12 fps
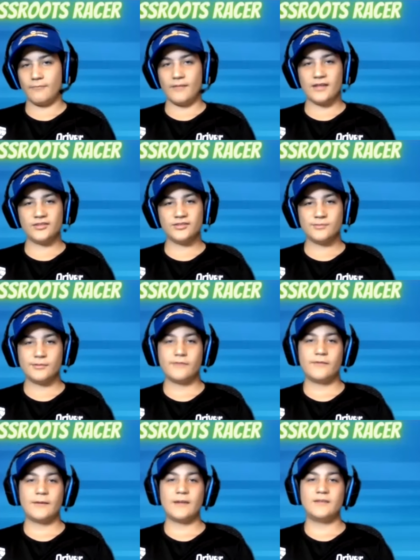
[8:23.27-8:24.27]
engine
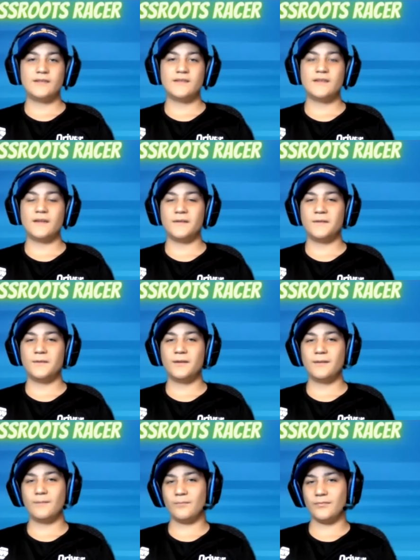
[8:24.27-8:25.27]
modifications done to
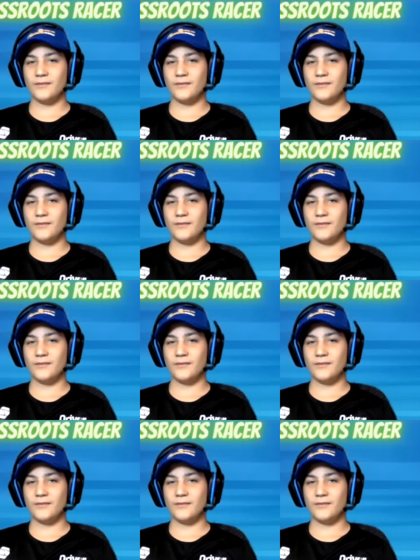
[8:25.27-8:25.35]
it.